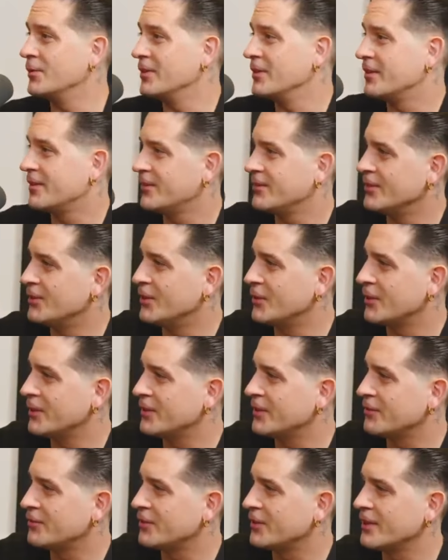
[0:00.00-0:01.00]
with, you know, a
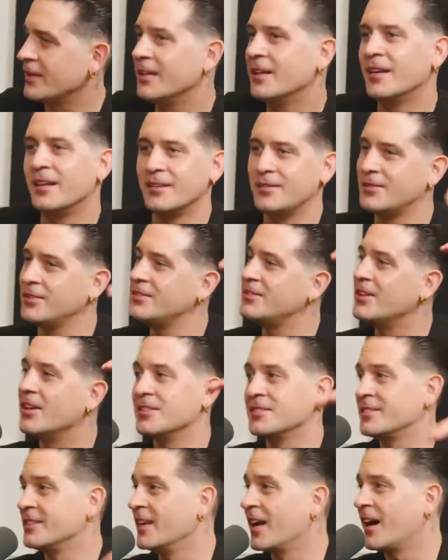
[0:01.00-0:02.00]
different, and it
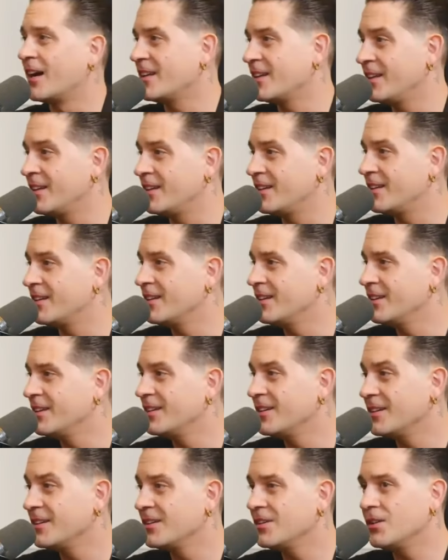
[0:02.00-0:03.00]
doesn't hit,
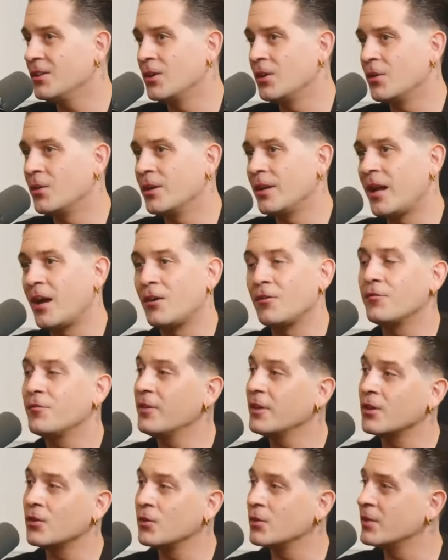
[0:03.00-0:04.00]
you know, and how
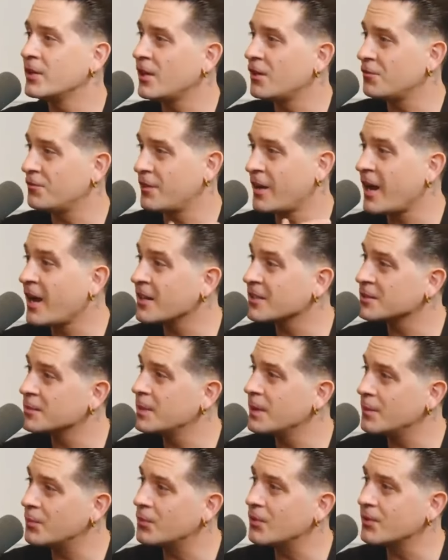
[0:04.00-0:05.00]
fickle and how fast
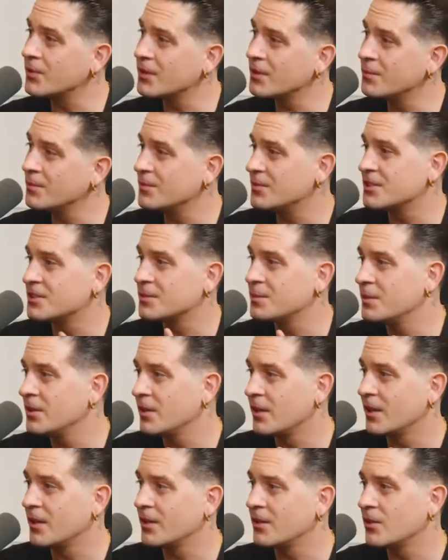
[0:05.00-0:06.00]
people can just be
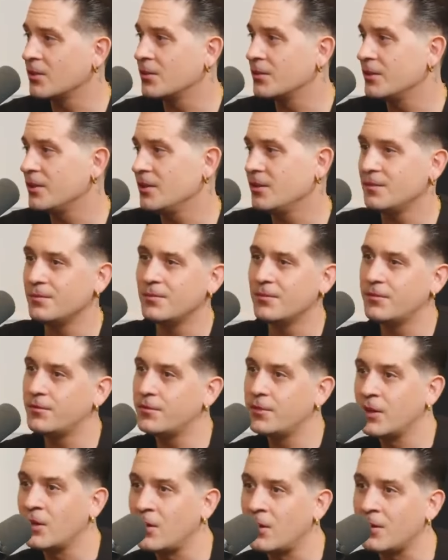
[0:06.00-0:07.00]
like, oh, he
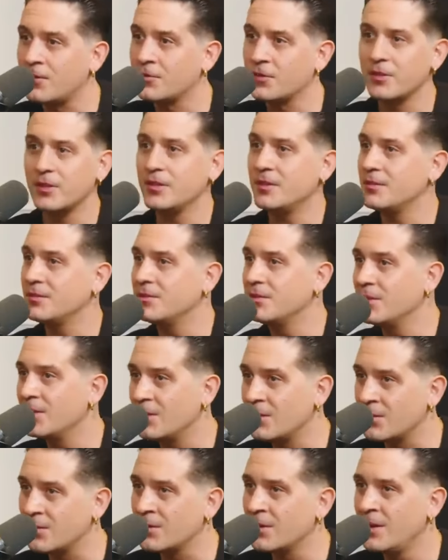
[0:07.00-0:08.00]
fell off, or he, you
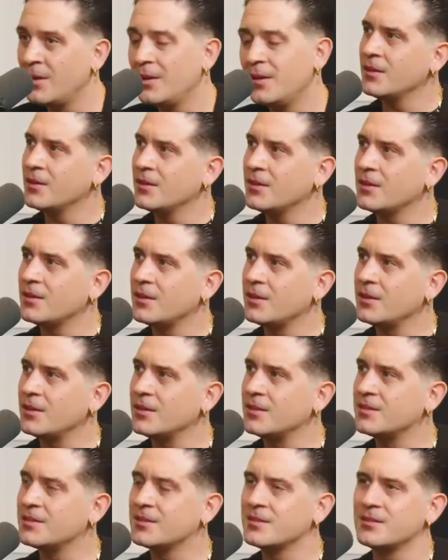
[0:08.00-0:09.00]
know,
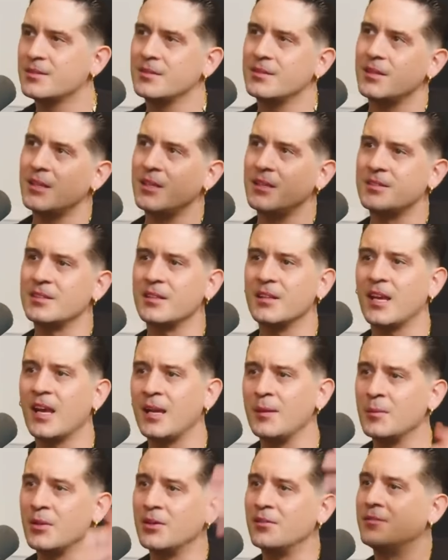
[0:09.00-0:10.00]
it's a
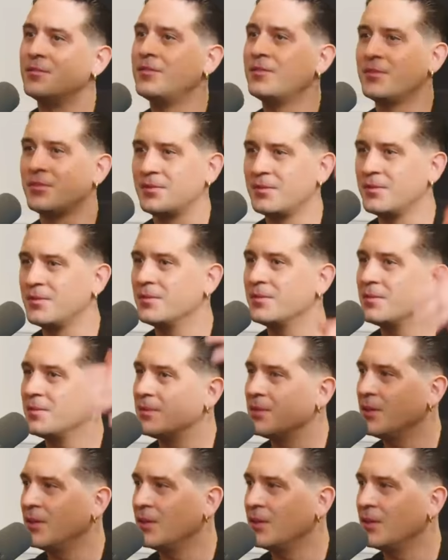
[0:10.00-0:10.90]
game of, you